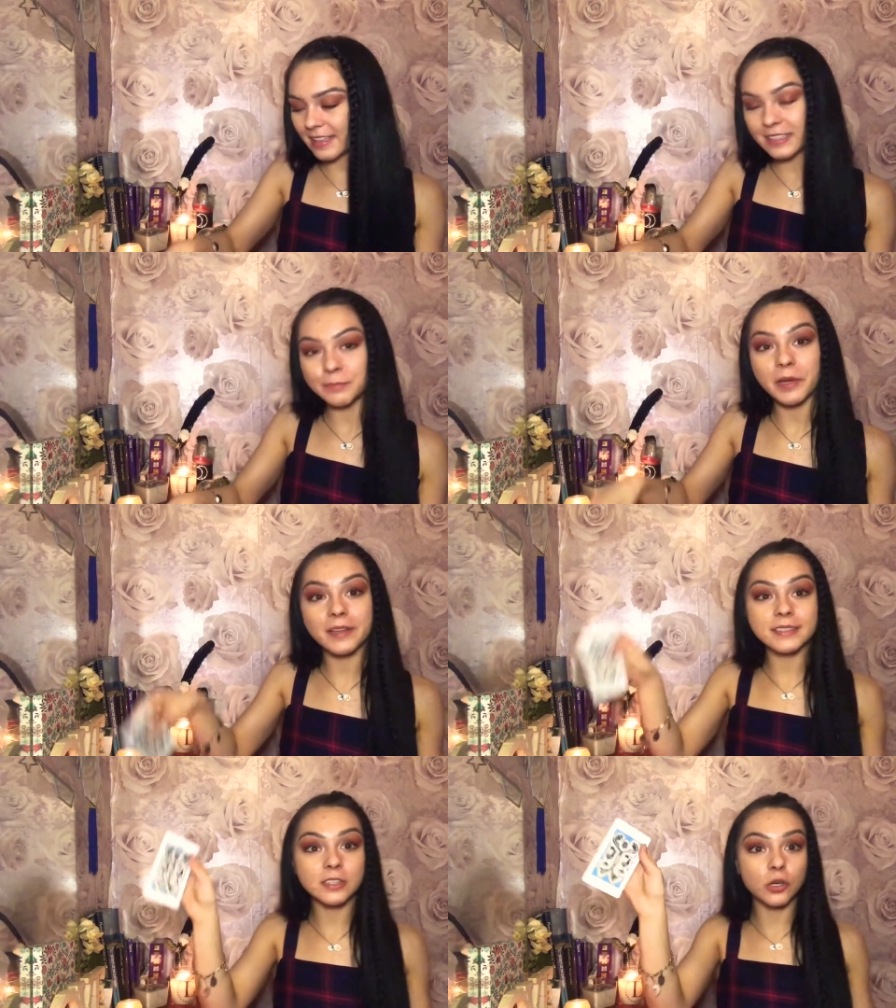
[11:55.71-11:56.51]
This
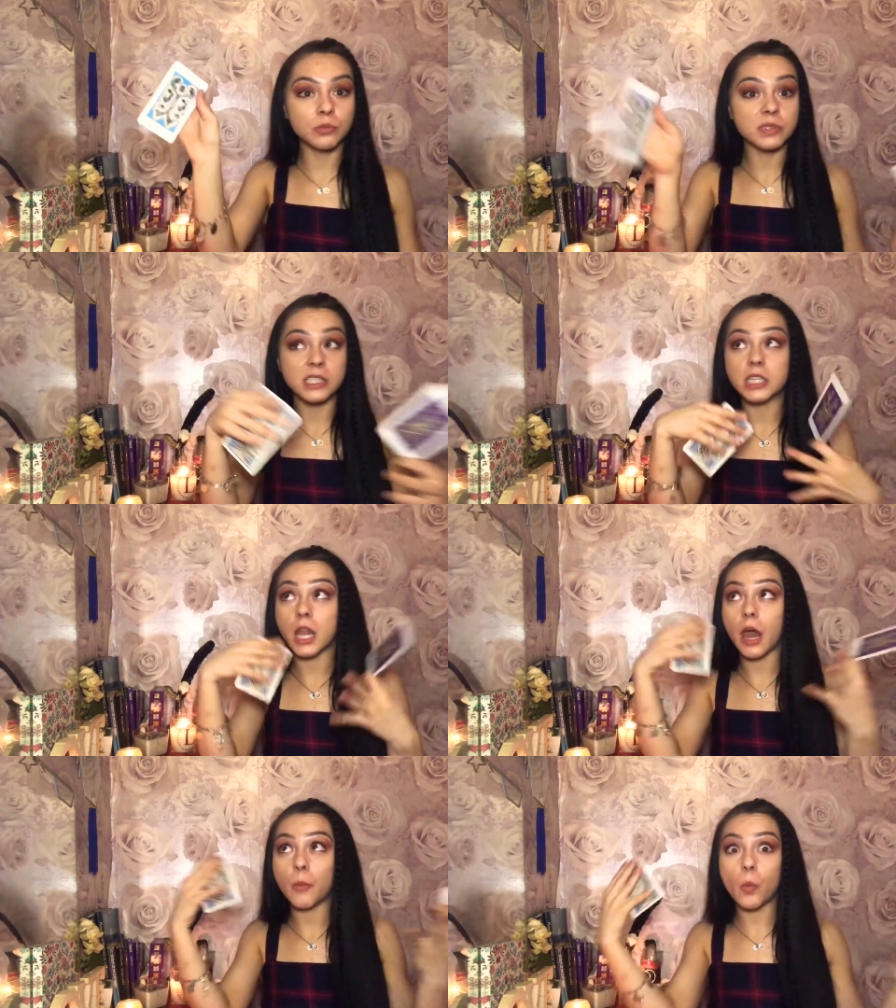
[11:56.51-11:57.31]
person comes in. You're
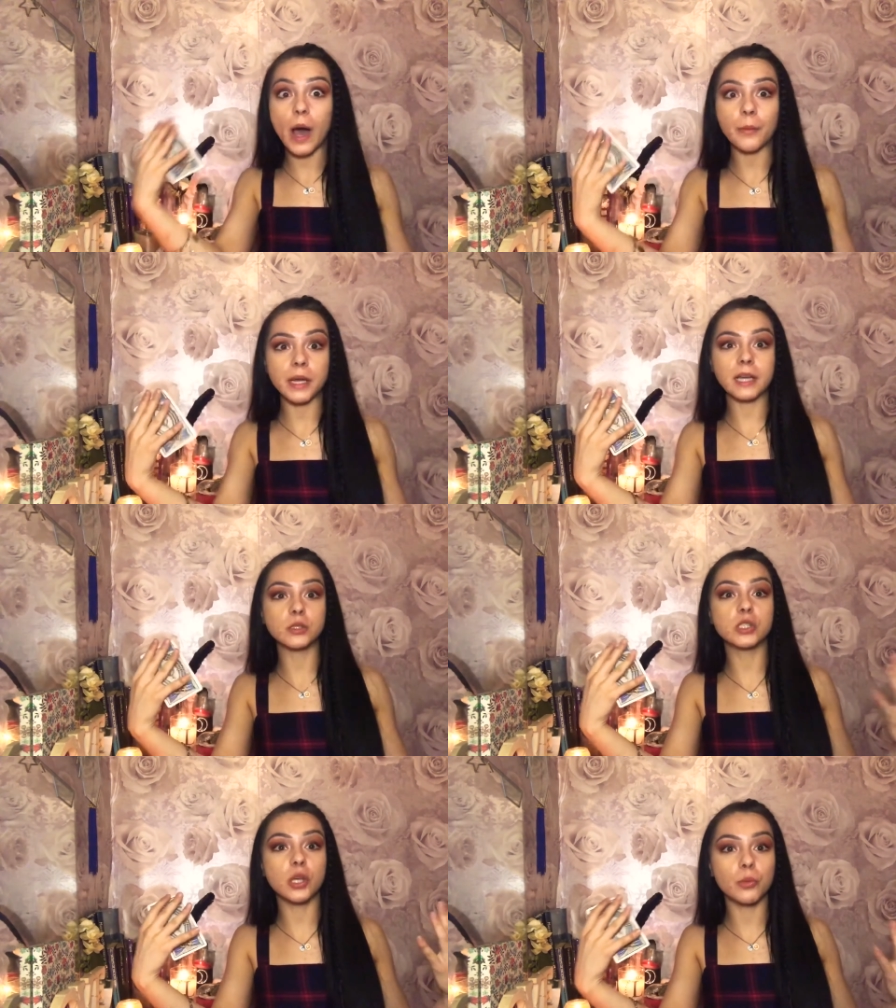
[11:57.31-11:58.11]
like, wow, it gets
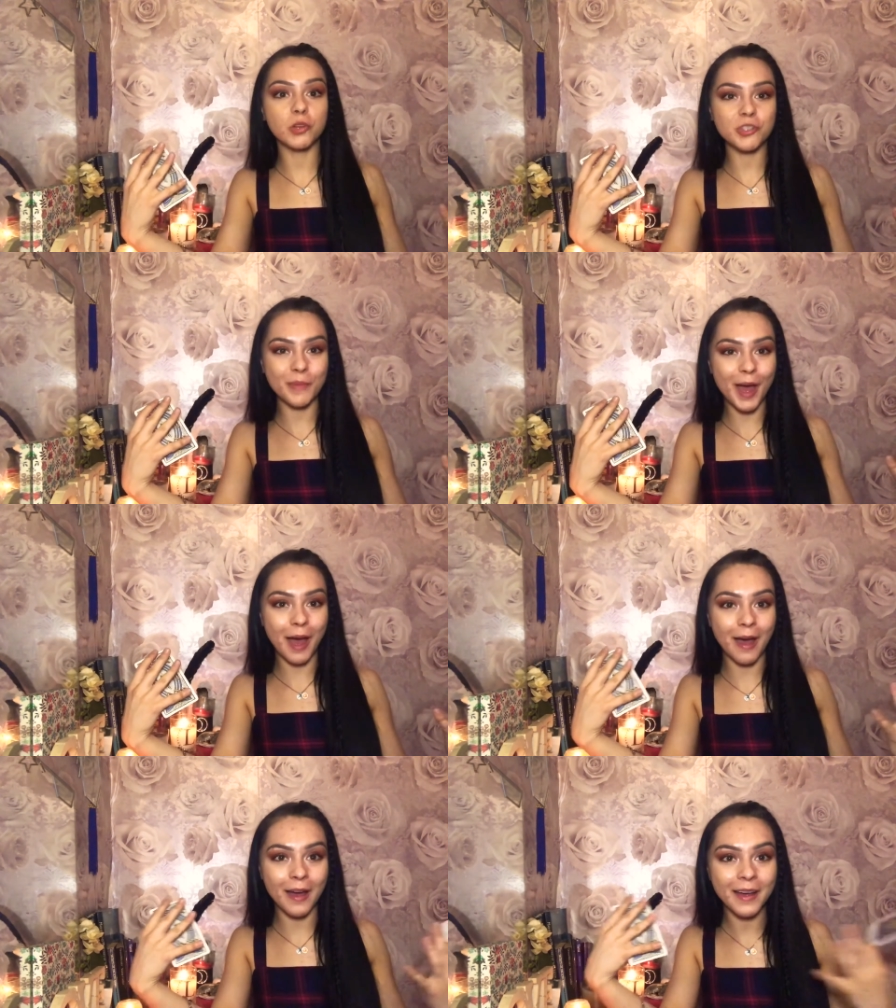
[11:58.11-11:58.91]
so much
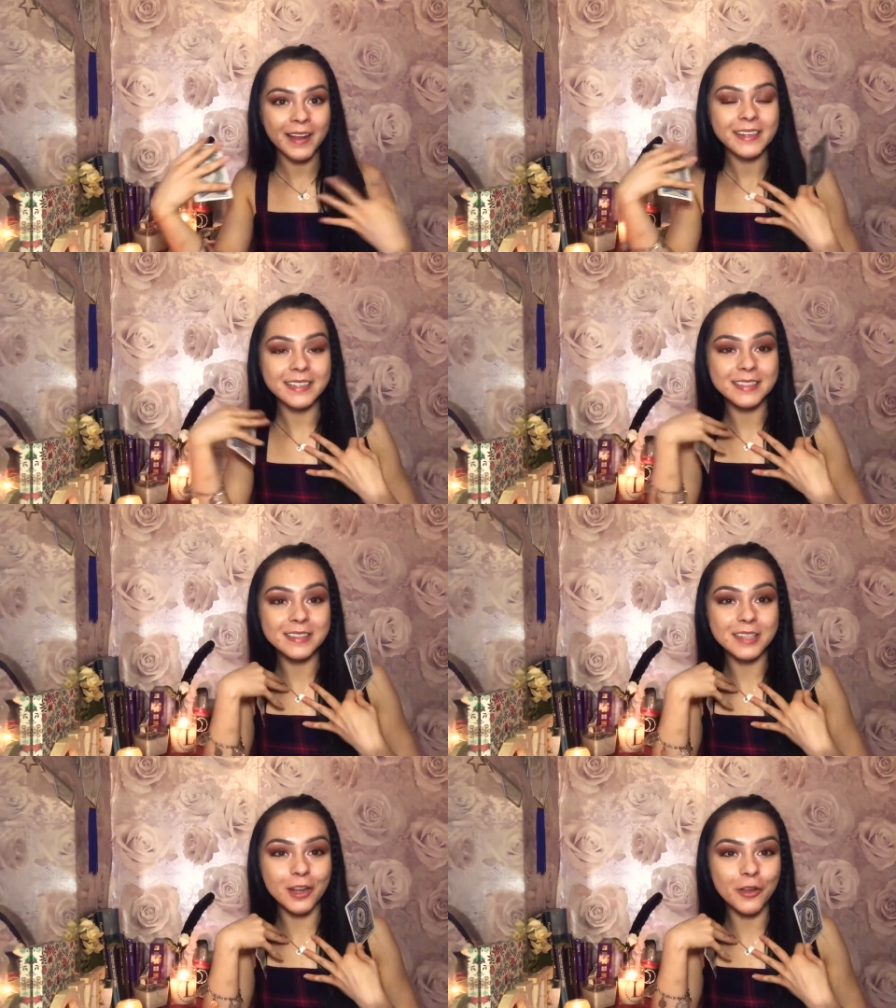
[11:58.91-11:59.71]
better. This is
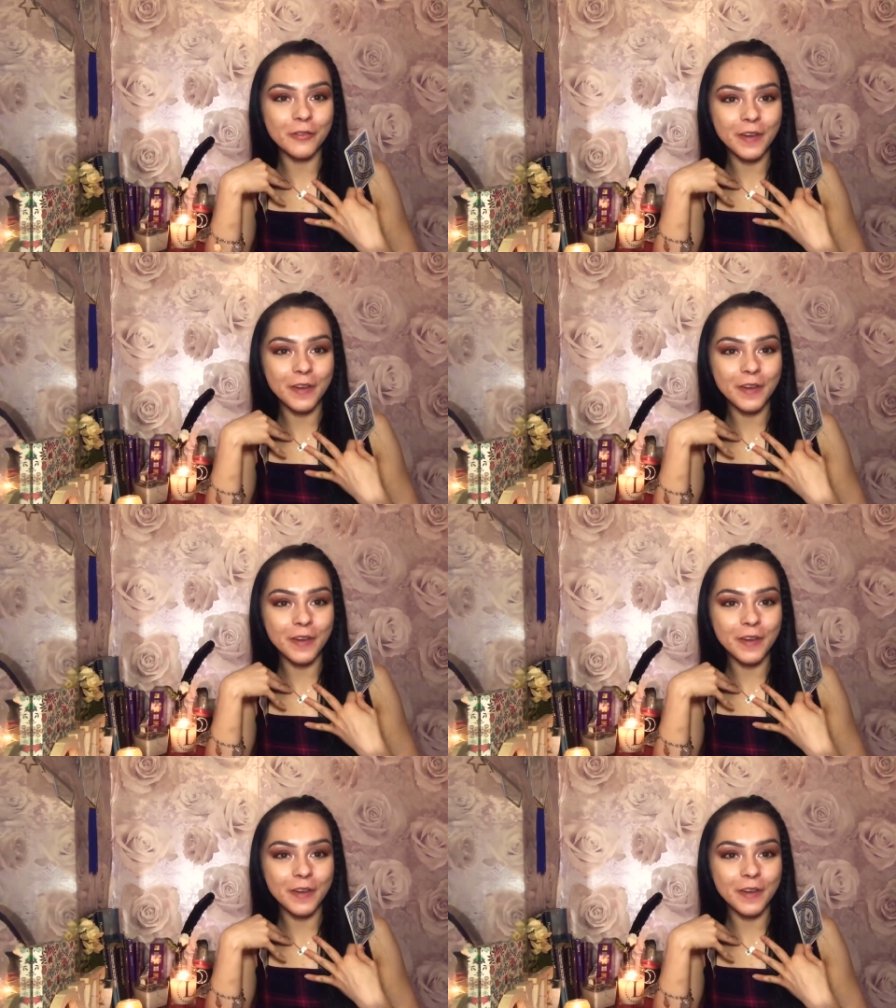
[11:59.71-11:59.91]
the love I